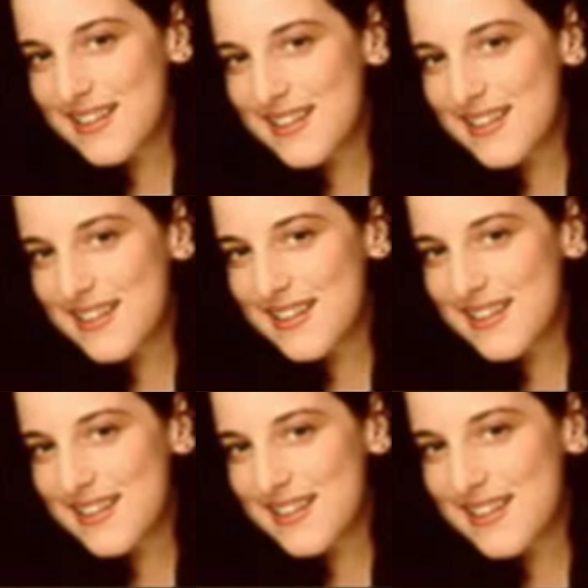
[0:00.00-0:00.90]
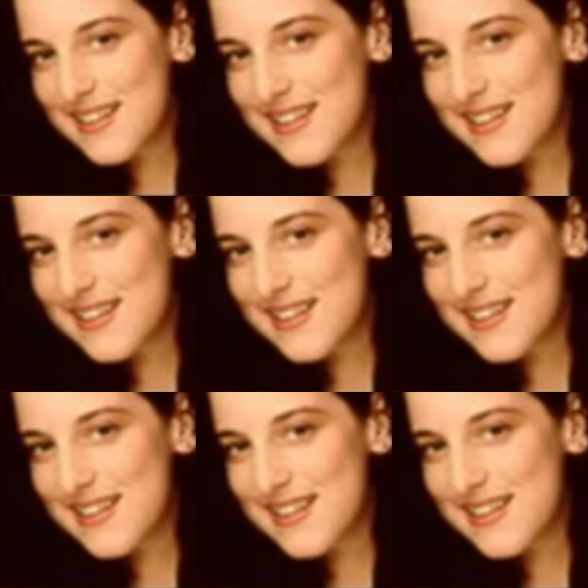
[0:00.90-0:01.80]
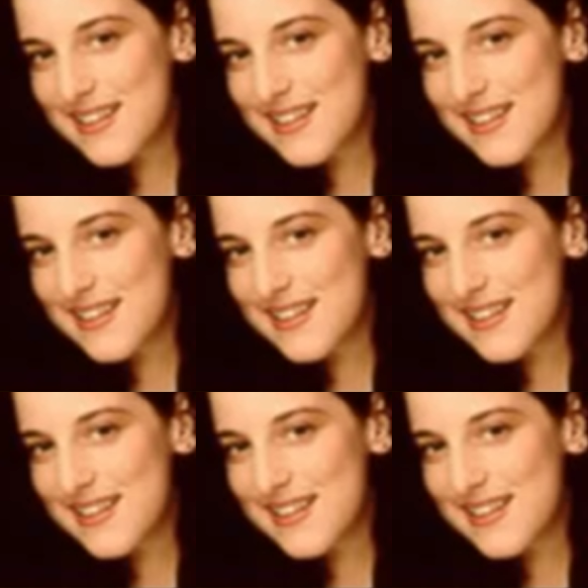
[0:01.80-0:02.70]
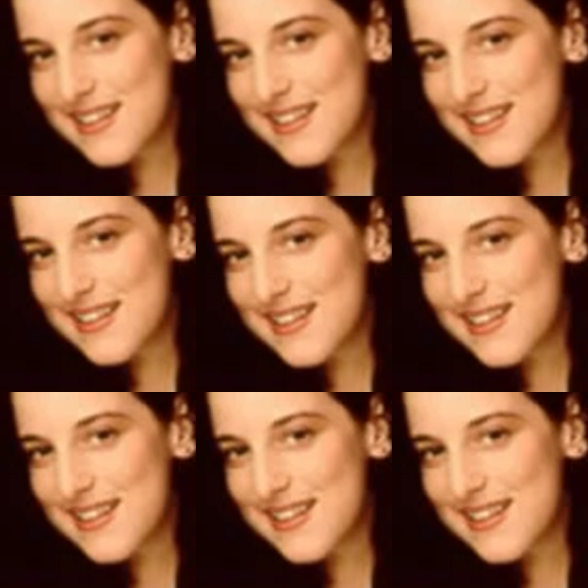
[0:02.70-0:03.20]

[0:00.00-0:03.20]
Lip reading: (not speaking)